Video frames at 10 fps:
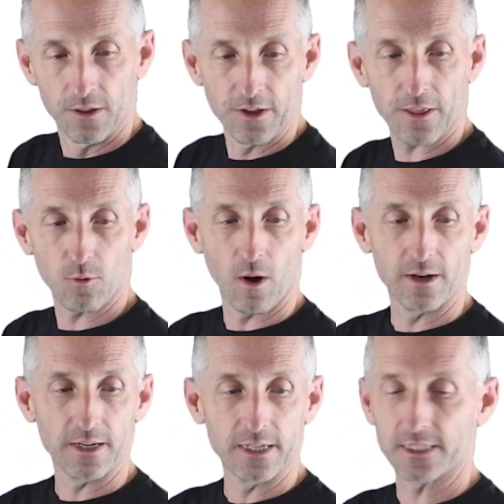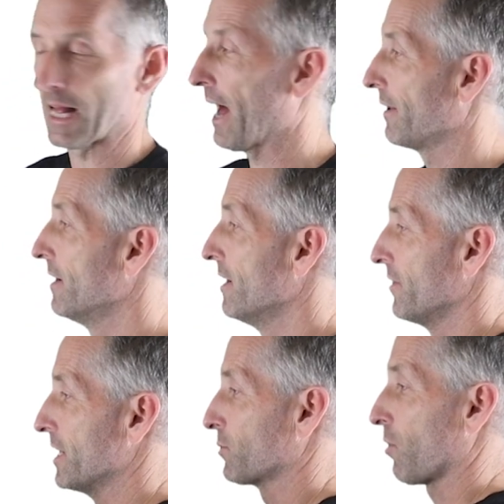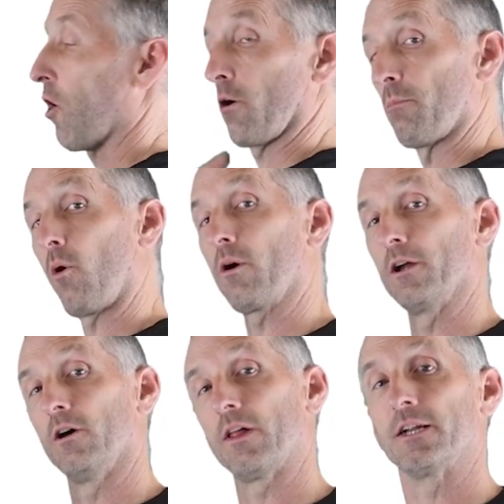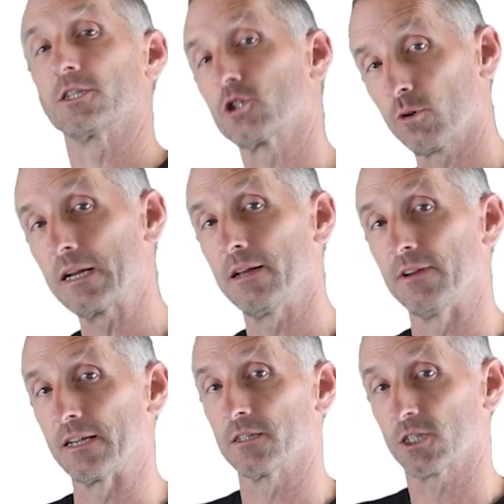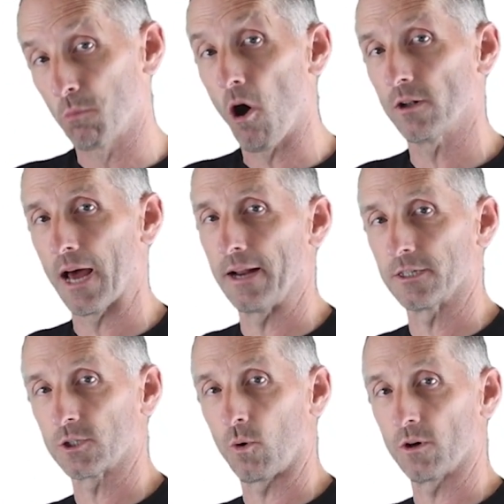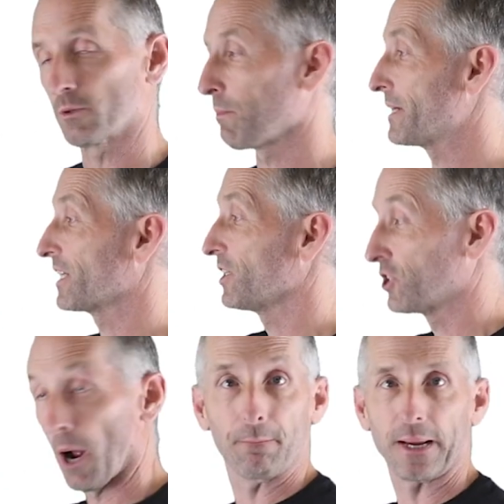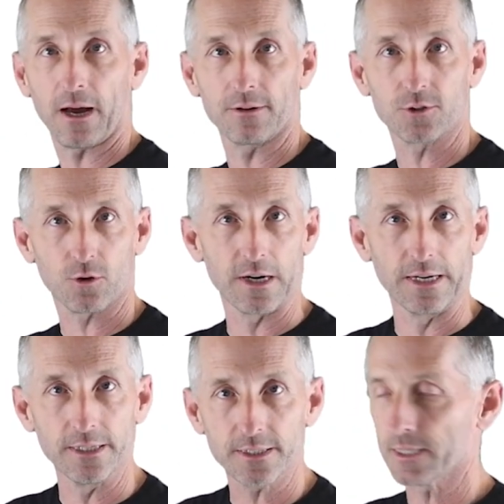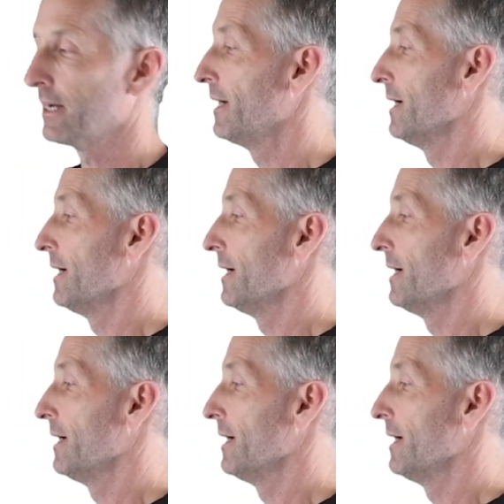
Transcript: The other one is that these were arboreal, that is tree-living small dinosaurs who were basically jumping out of trees,